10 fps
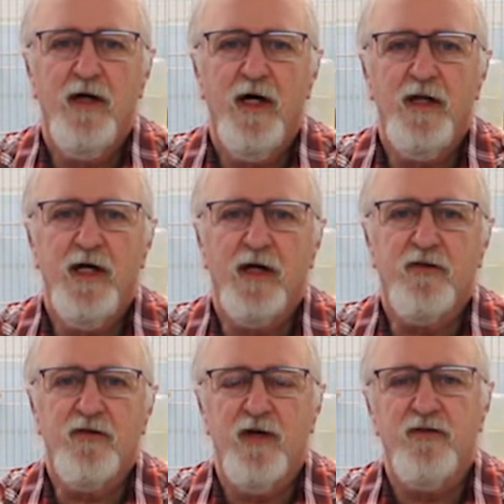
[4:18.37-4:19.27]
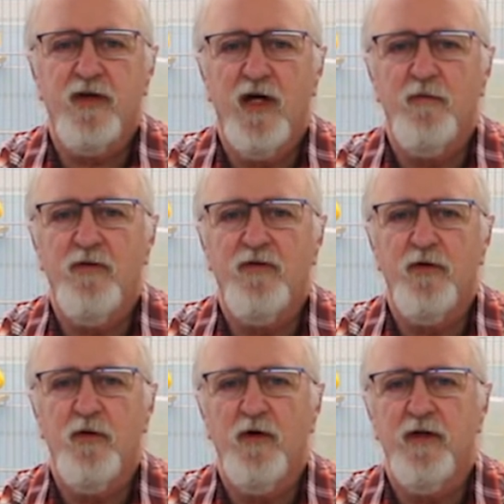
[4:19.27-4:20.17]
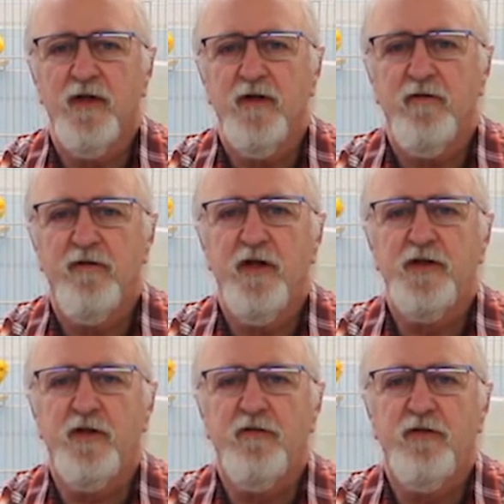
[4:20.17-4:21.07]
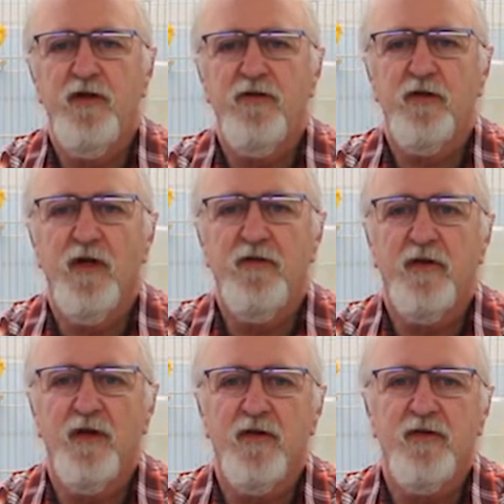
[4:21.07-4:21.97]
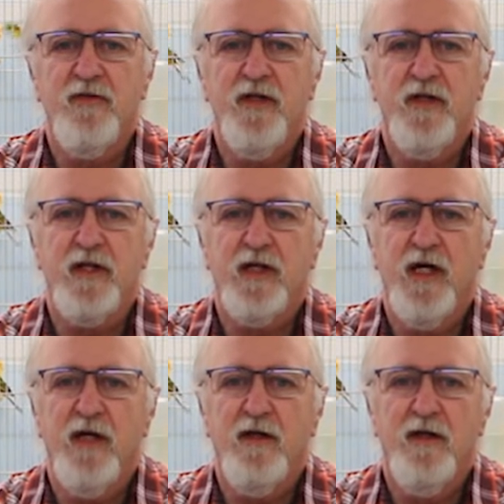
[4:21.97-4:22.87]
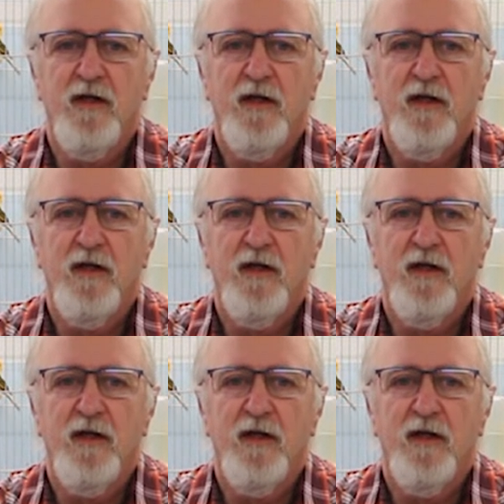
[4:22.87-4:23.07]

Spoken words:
Any excess can be stored in the fridge or freezer until it's needed again,